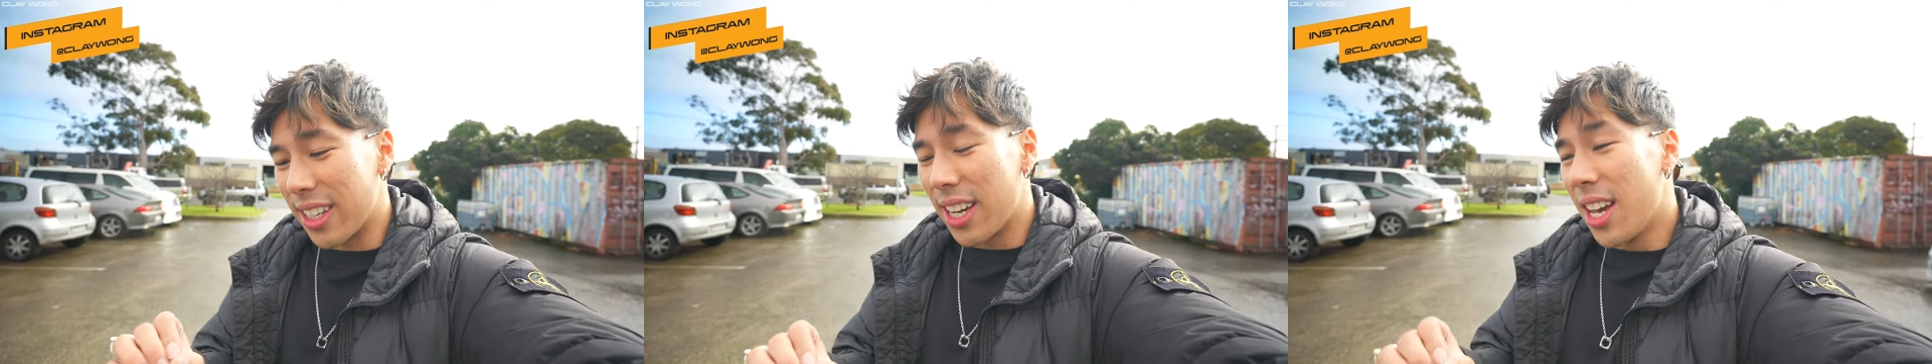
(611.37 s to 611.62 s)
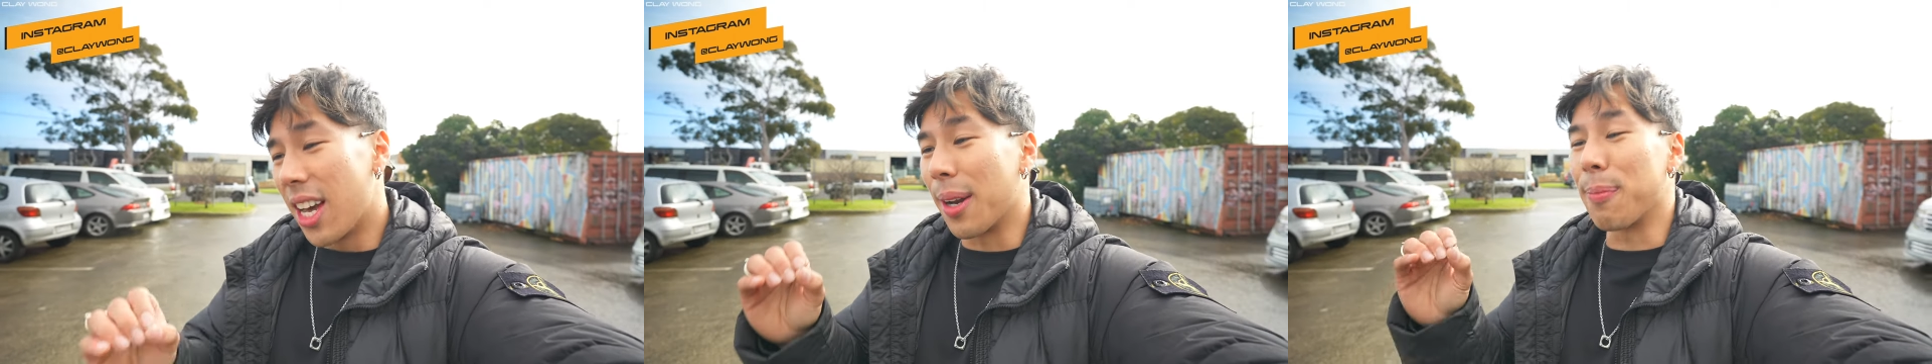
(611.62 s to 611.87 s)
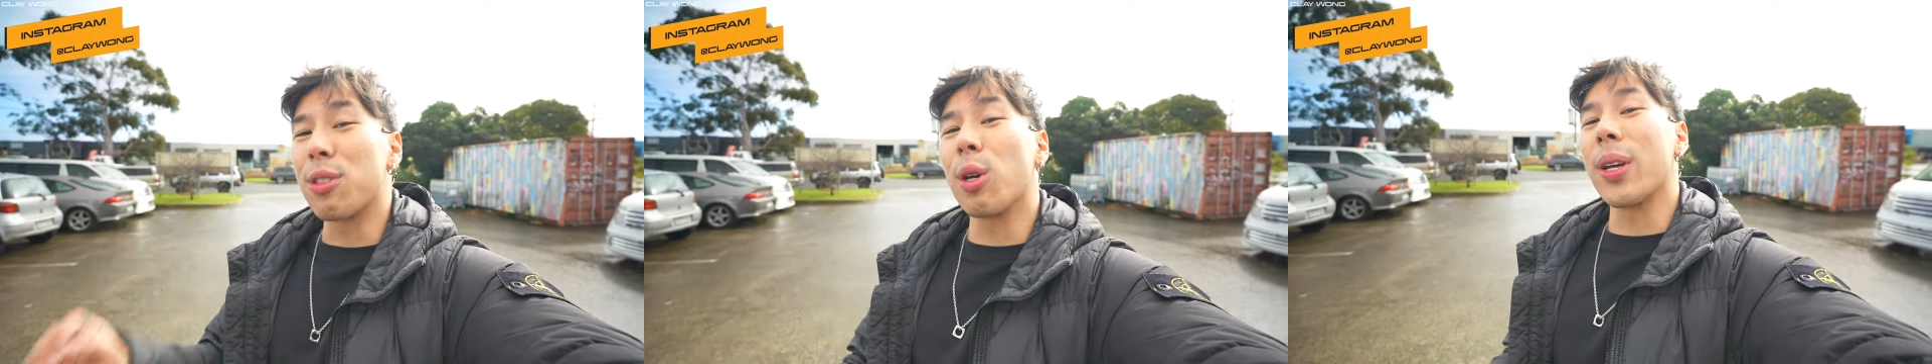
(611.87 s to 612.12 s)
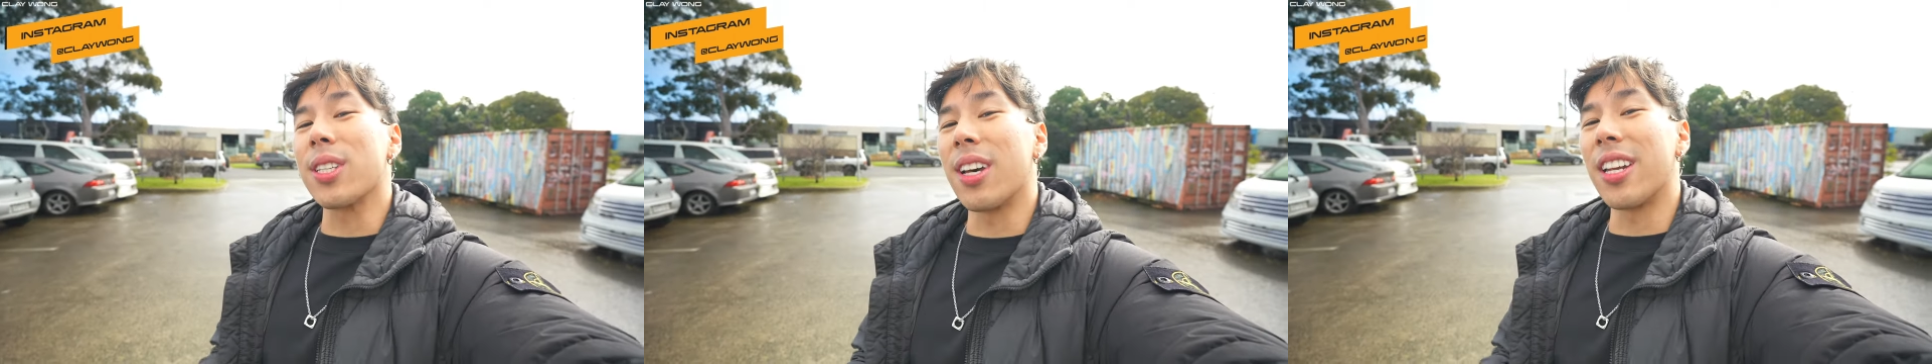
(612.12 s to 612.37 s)
and I'm so
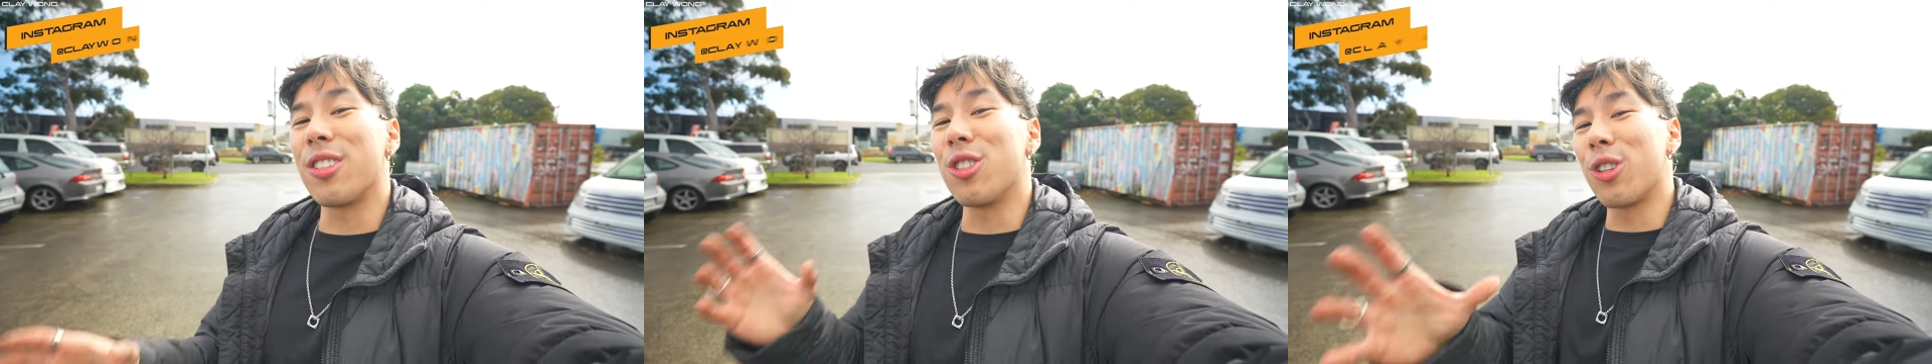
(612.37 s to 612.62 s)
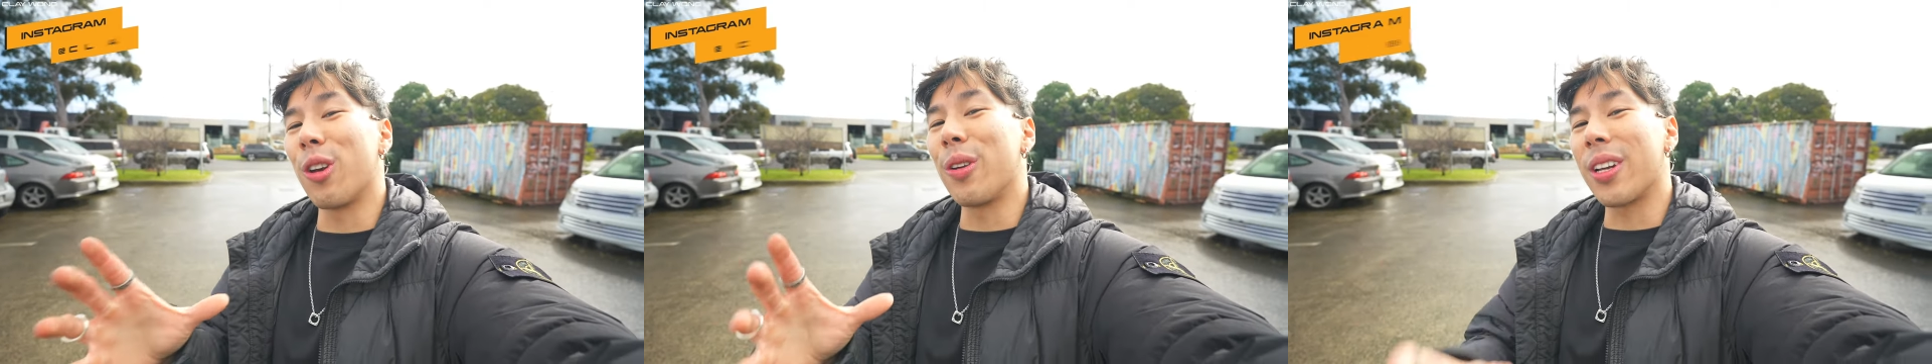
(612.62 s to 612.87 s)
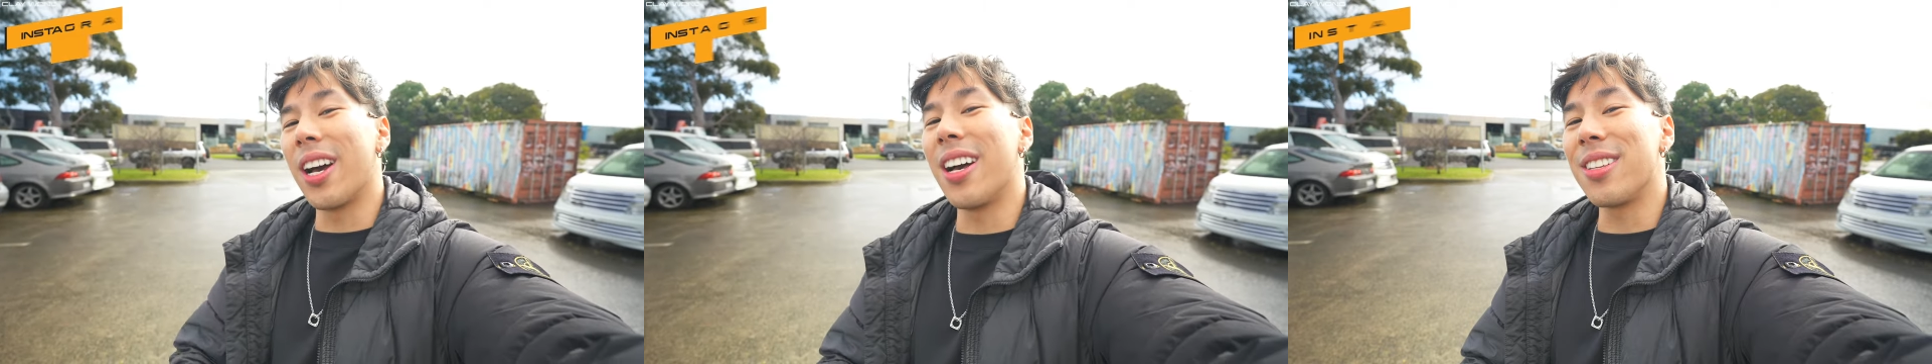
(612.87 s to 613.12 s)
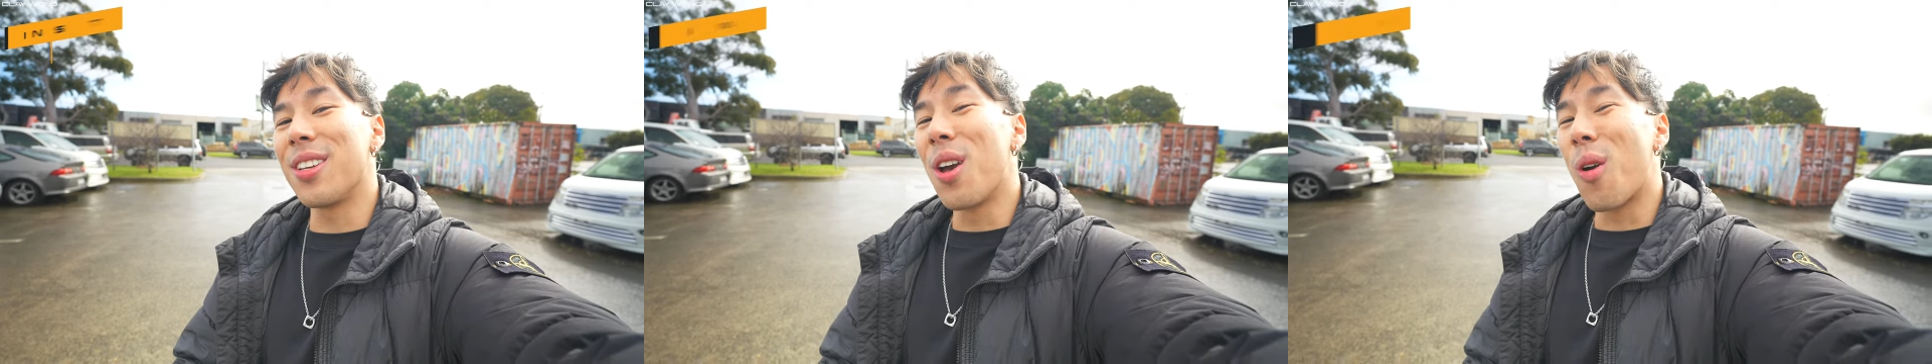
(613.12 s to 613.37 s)
excited to show you guys